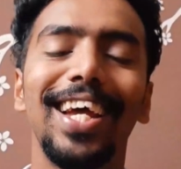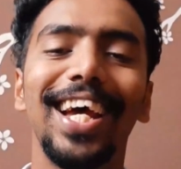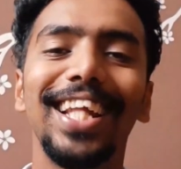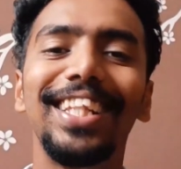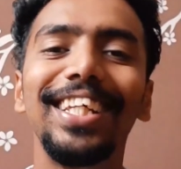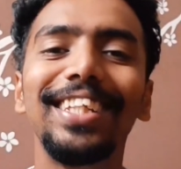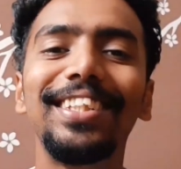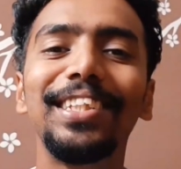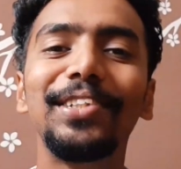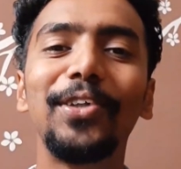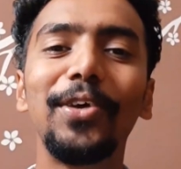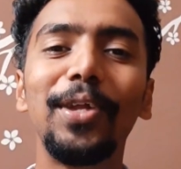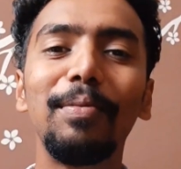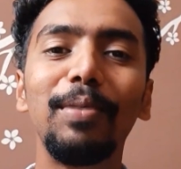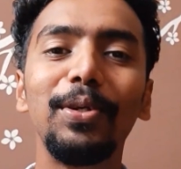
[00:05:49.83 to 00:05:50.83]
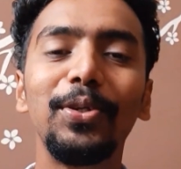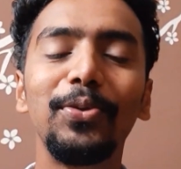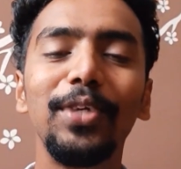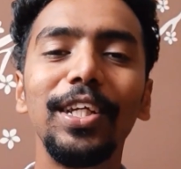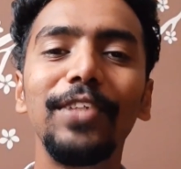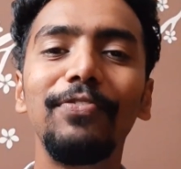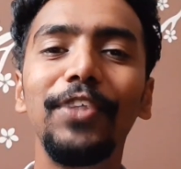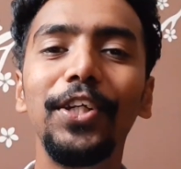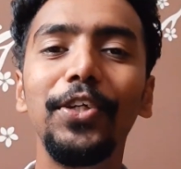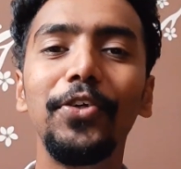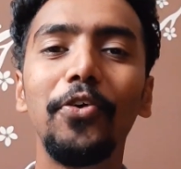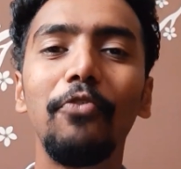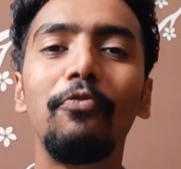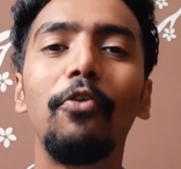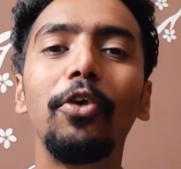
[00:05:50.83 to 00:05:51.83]
This is all about today's
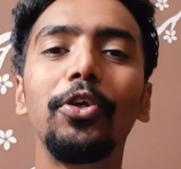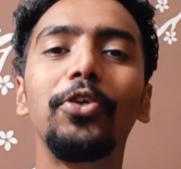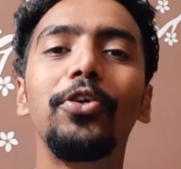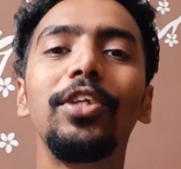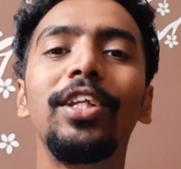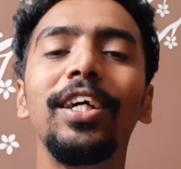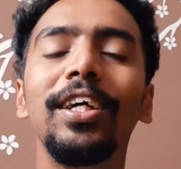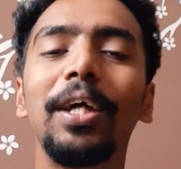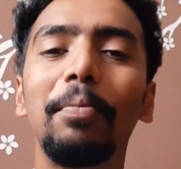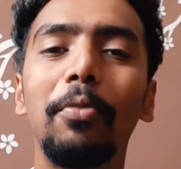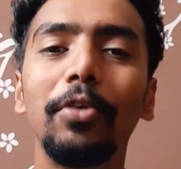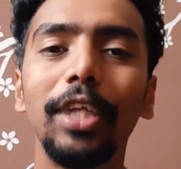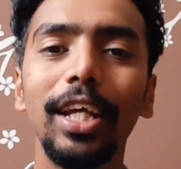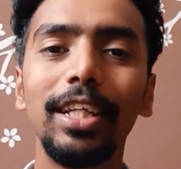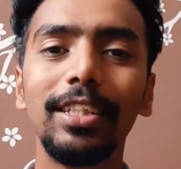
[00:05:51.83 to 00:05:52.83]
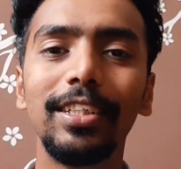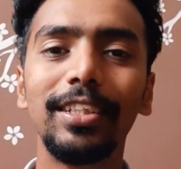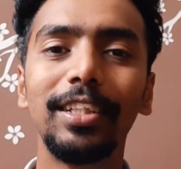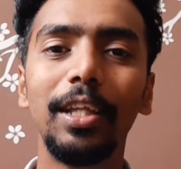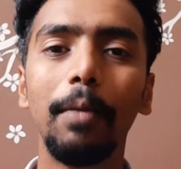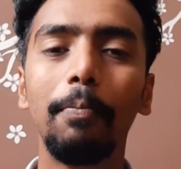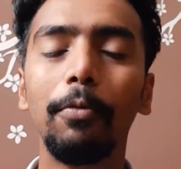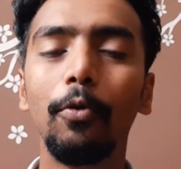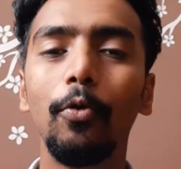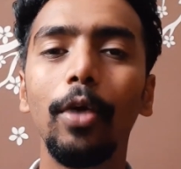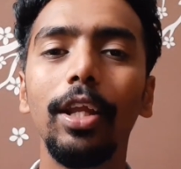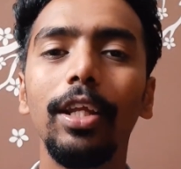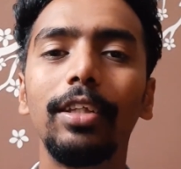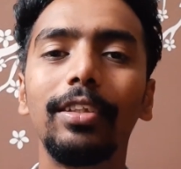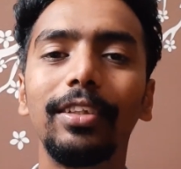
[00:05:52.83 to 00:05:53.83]
video. What do you think about X60 Pro
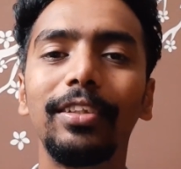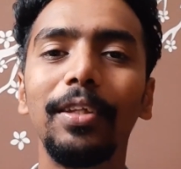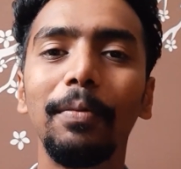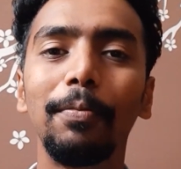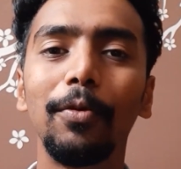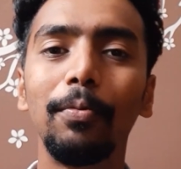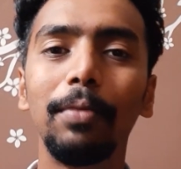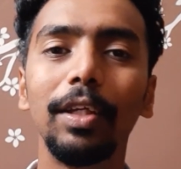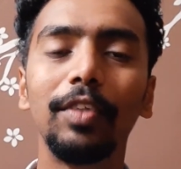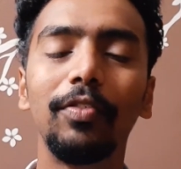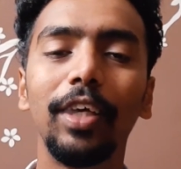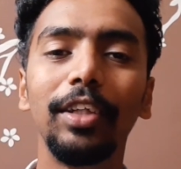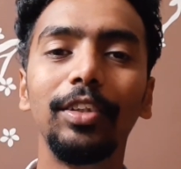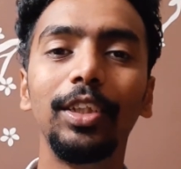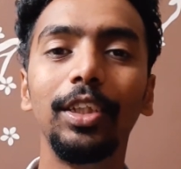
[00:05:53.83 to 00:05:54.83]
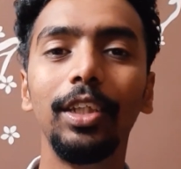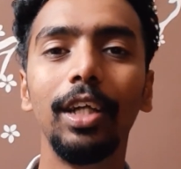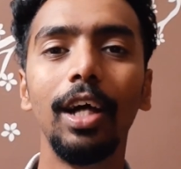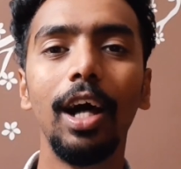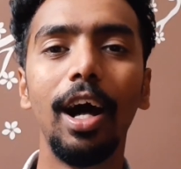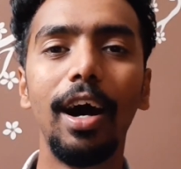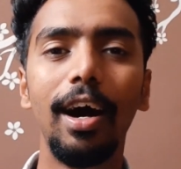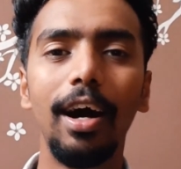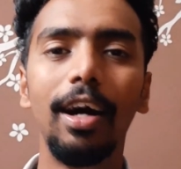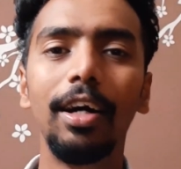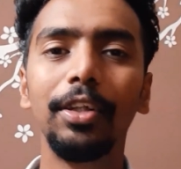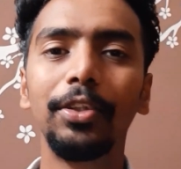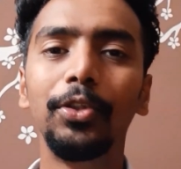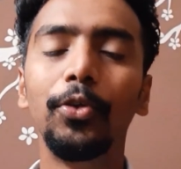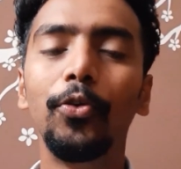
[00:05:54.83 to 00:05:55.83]
and X60 Pro plus 5G?
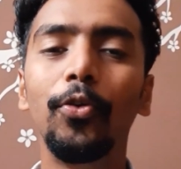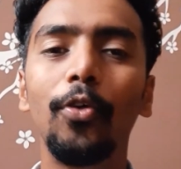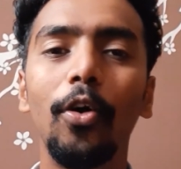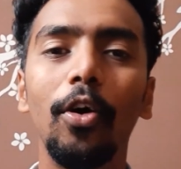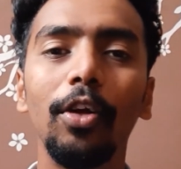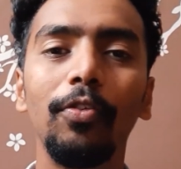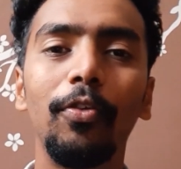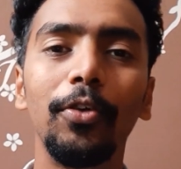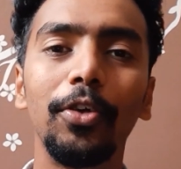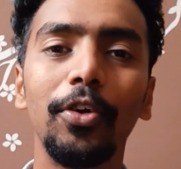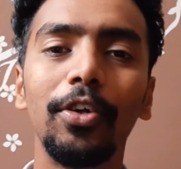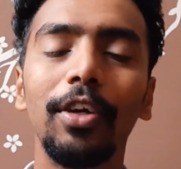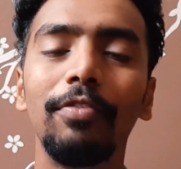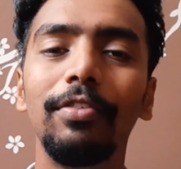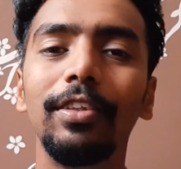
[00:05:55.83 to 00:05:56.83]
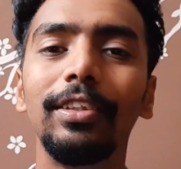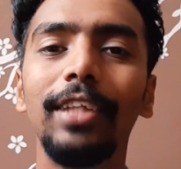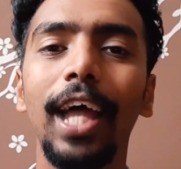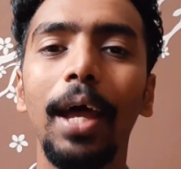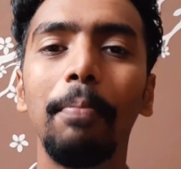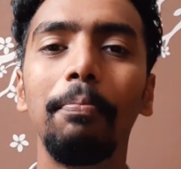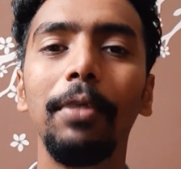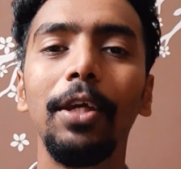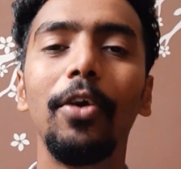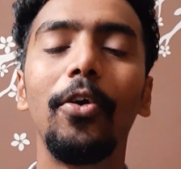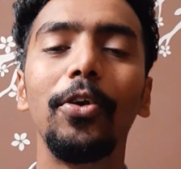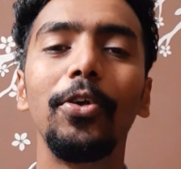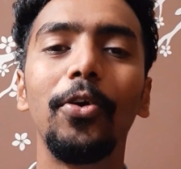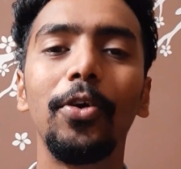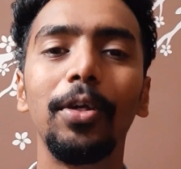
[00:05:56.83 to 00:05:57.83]
Are you all photographers happy
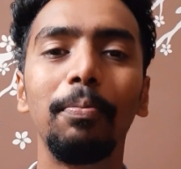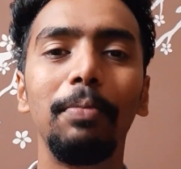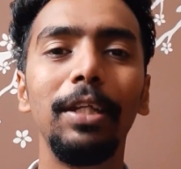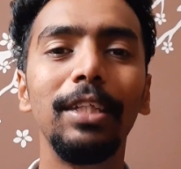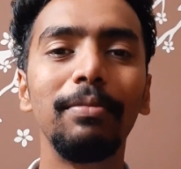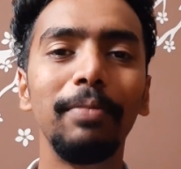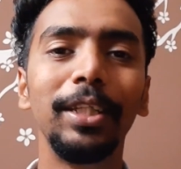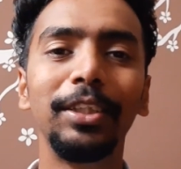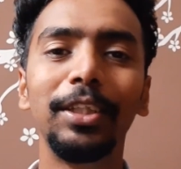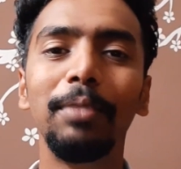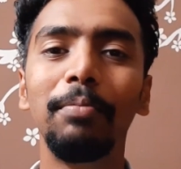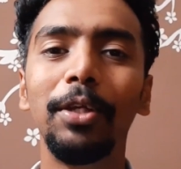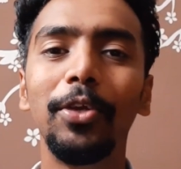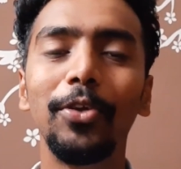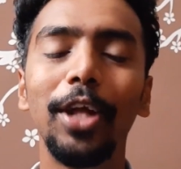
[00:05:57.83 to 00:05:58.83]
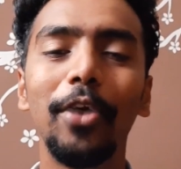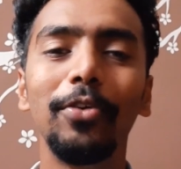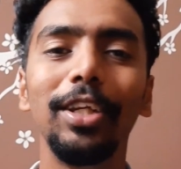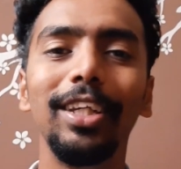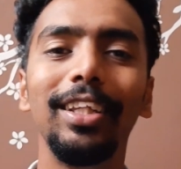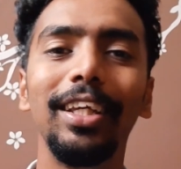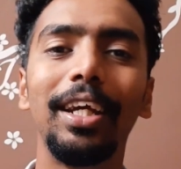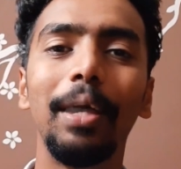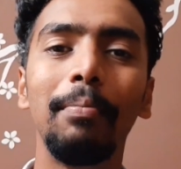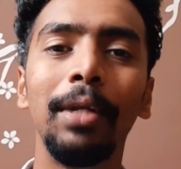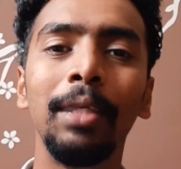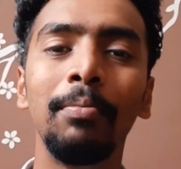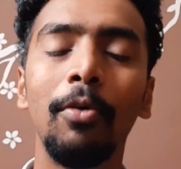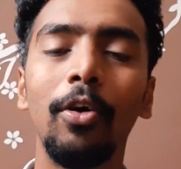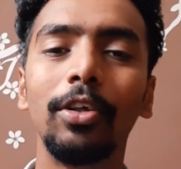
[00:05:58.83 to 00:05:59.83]
or not? Please mention below down in the
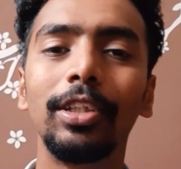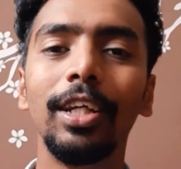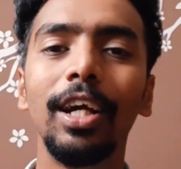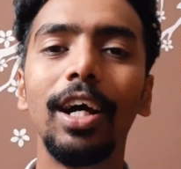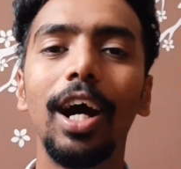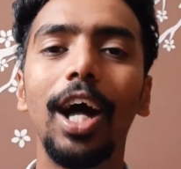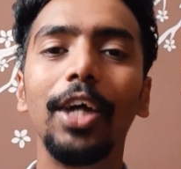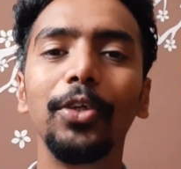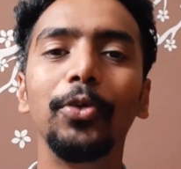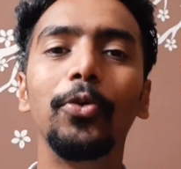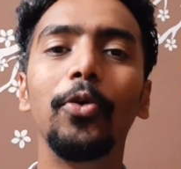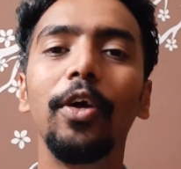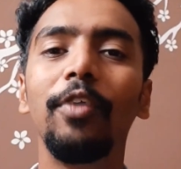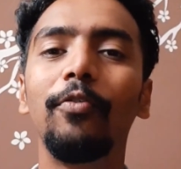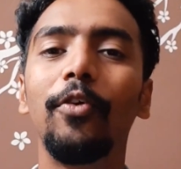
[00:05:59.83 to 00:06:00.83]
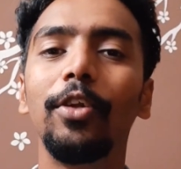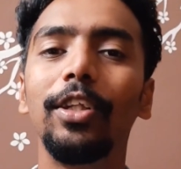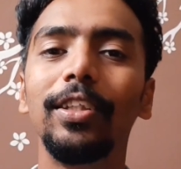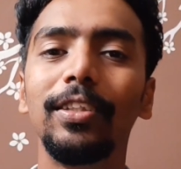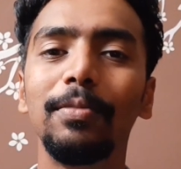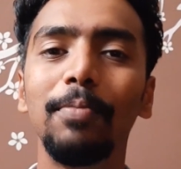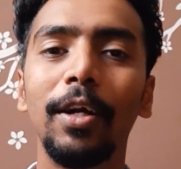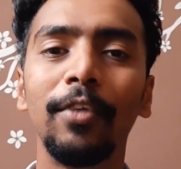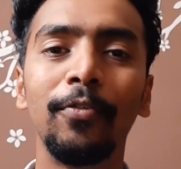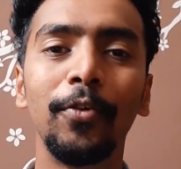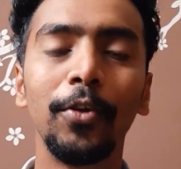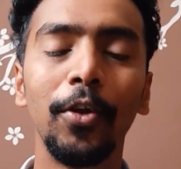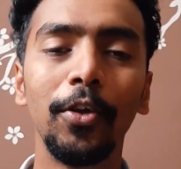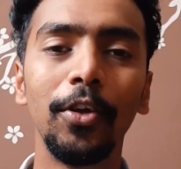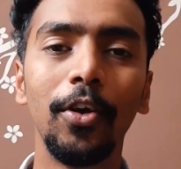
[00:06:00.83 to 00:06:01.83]
comment box. Are you going for this
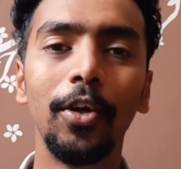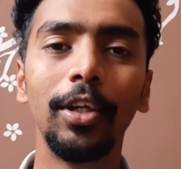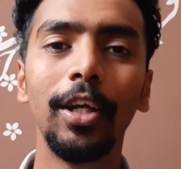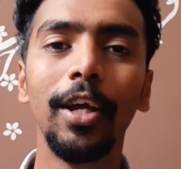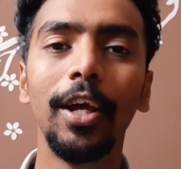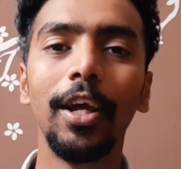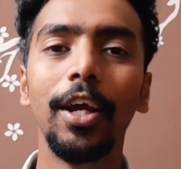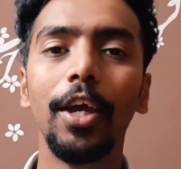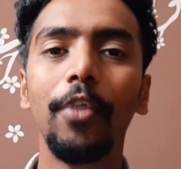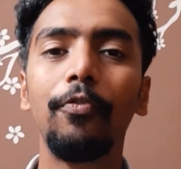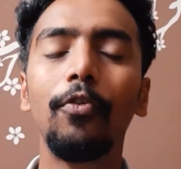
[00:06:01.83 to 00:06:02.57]
smartphone or not? If